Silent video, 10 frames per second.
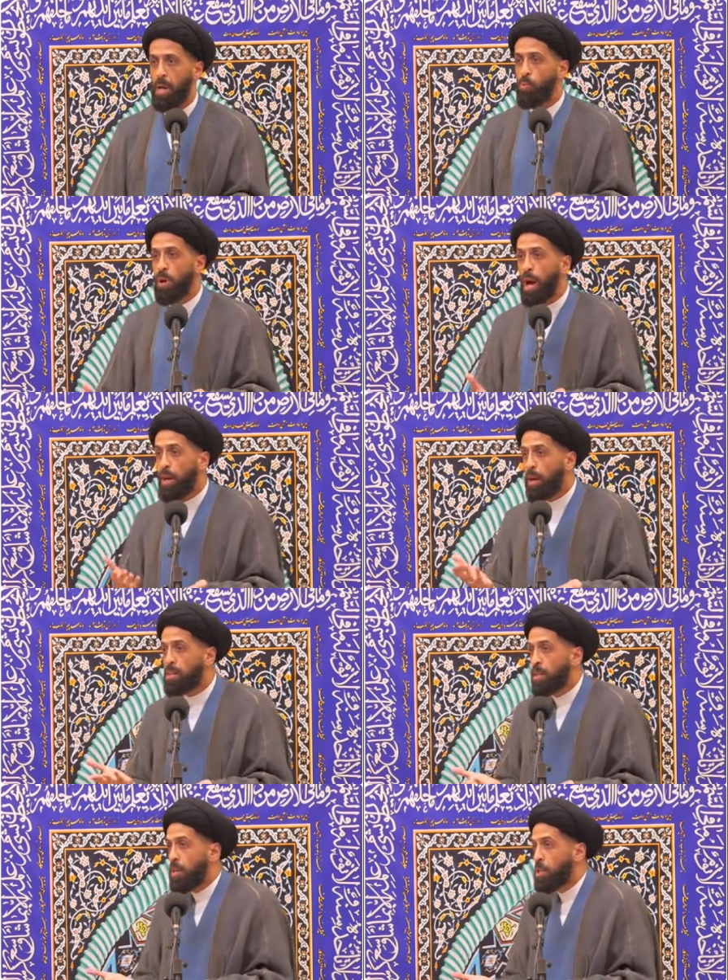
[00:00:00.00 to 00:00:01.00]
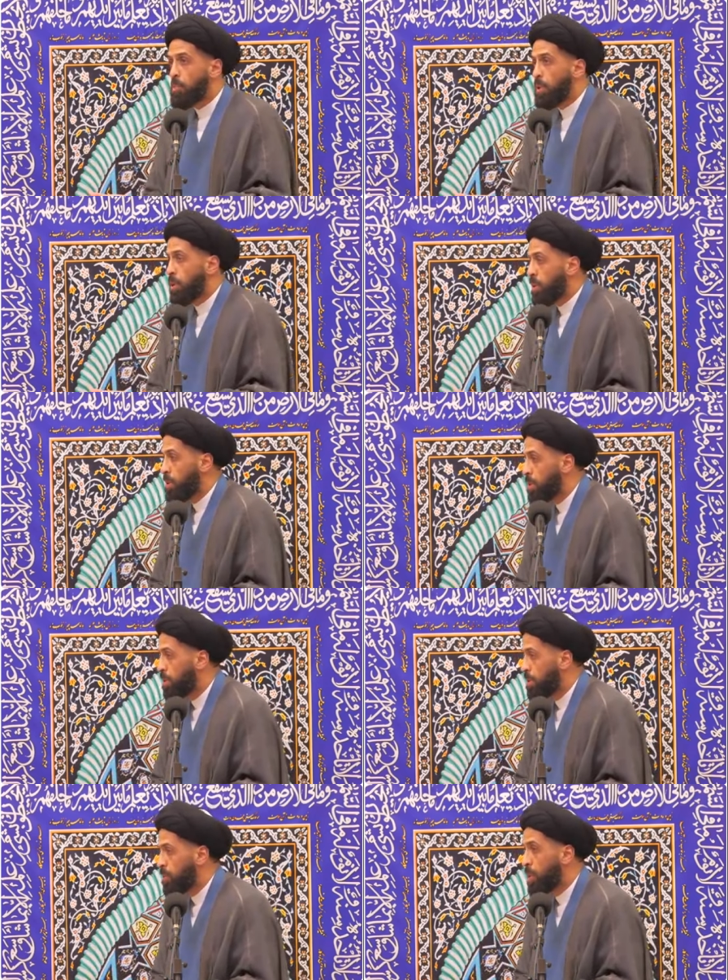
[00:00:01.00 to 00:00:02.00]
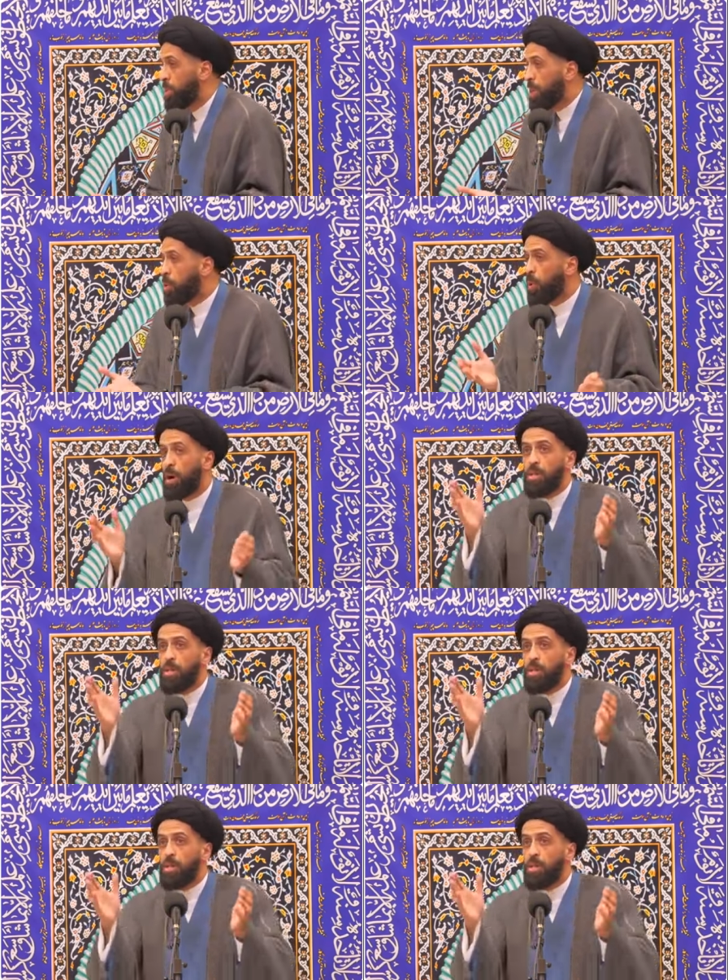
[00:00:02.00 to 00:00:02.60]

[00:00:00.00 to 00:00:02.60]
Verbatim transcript: And we're not untouchable. We think we're